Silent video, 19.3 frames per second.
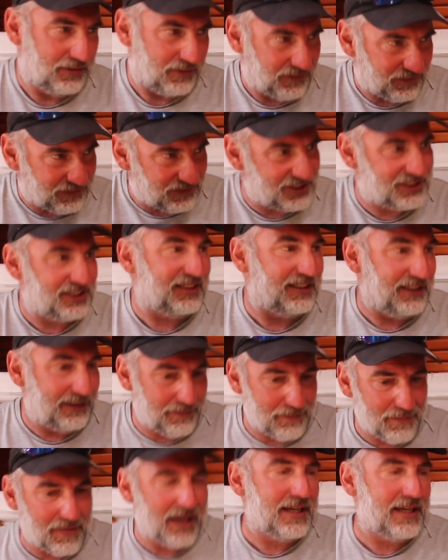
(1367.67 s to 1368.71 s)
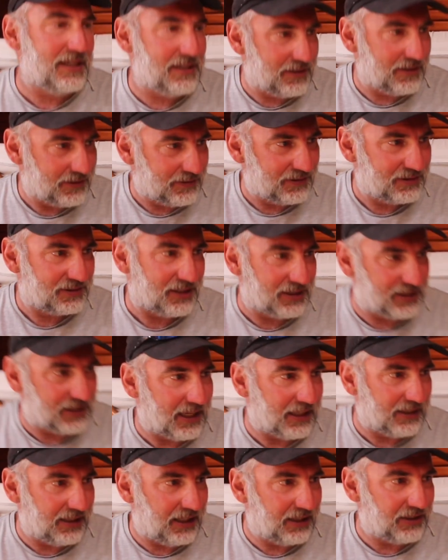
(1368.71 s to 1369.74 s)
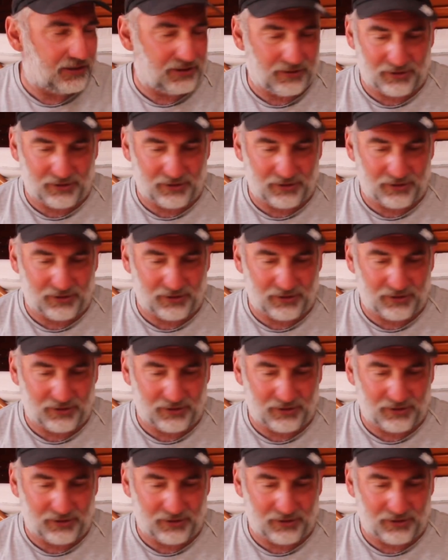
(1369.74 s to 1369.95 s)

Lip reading: physically made to that length,